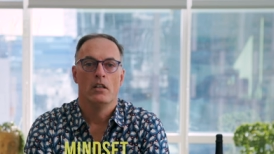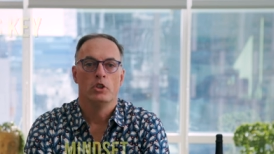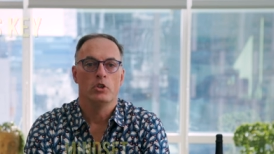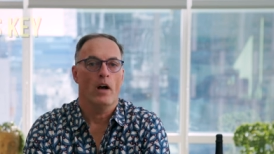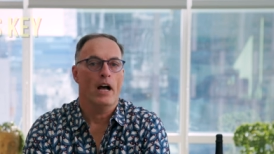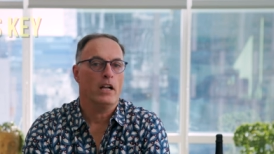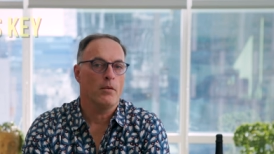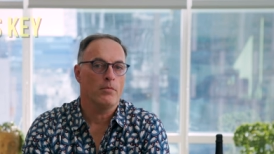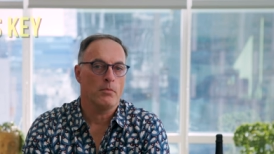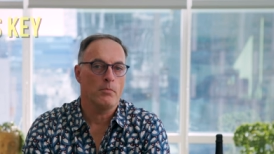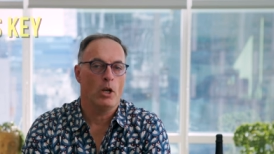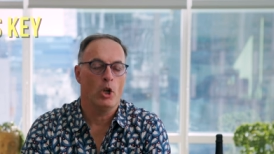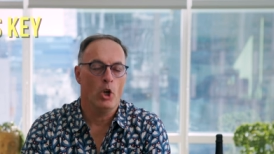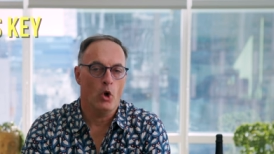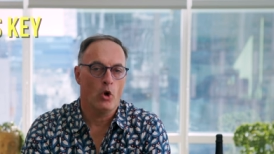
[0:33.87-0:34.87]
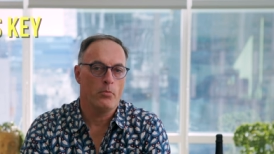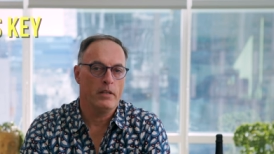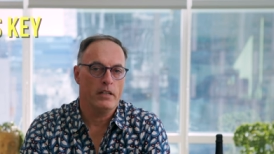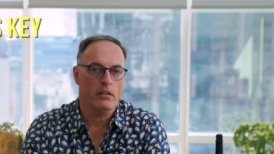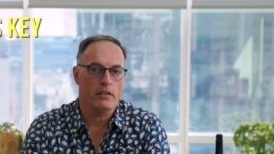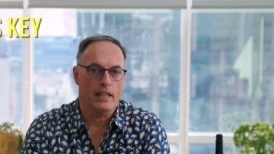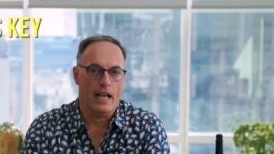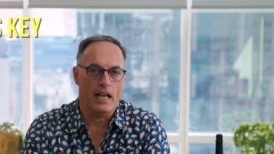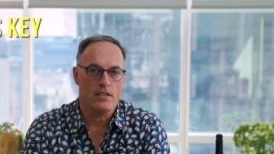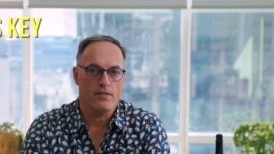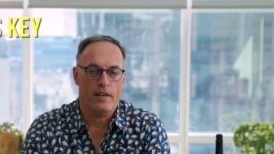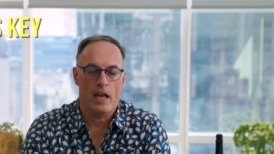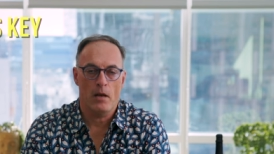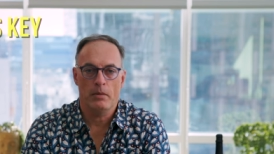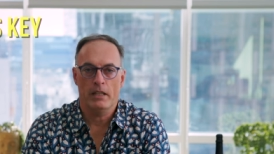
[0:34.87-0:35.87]
So I come from a lower middle class
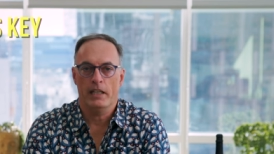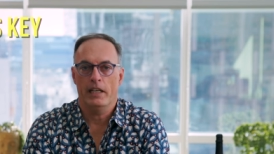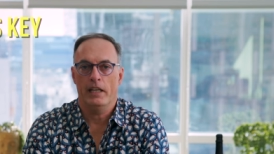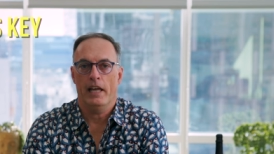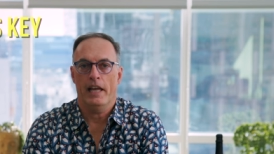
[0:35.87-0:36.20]
family